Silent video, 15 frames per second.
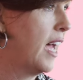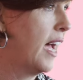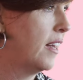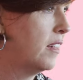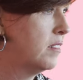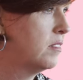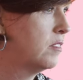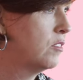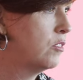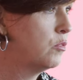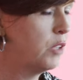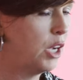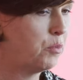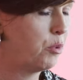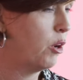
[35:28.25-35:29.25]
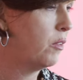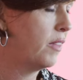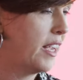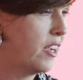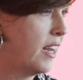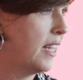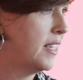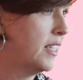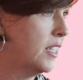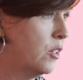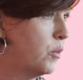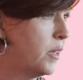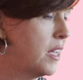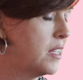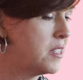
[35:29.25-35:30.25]
not approach, they could not deal
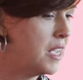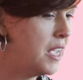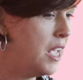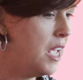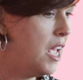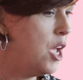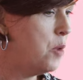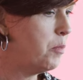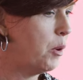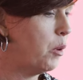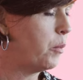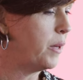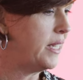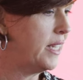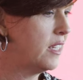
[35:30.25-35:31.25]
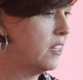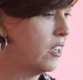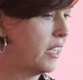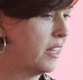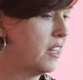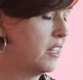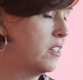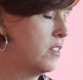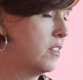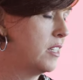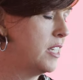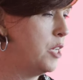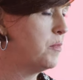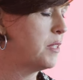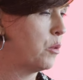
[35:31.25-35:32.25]
with us. But what we did look at the, the
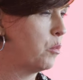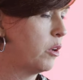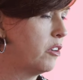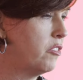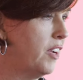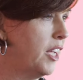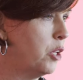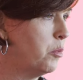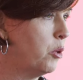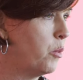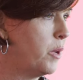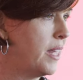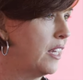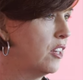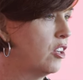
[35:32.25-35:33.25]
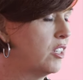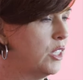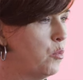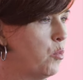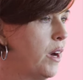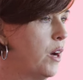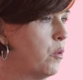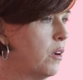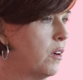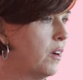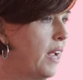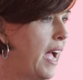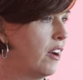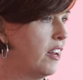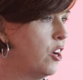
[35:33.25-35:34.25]
teams that were available, we then looked at where we're,
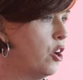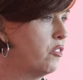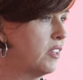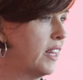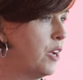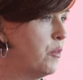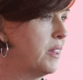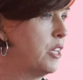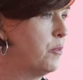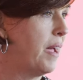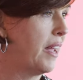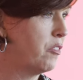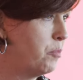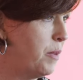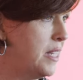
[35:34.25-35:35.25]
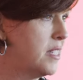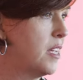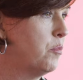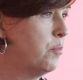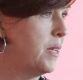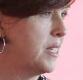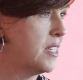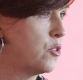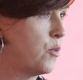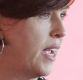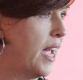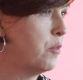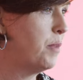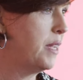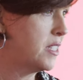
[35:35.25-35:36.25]
how did it overlay with the amount of Pizza business we
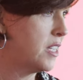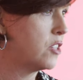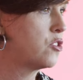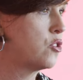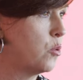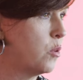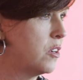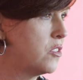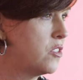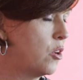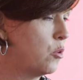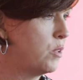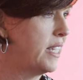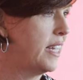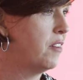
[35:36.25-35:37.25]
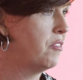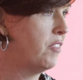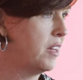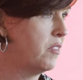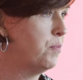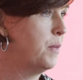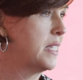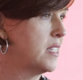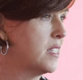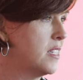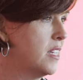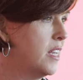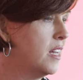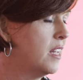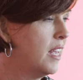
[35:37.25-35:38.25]
had in Pizza stores. So did it fit a business
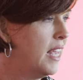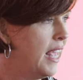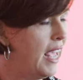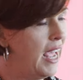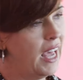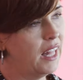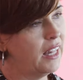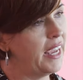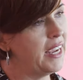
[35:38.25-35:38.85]
need? LA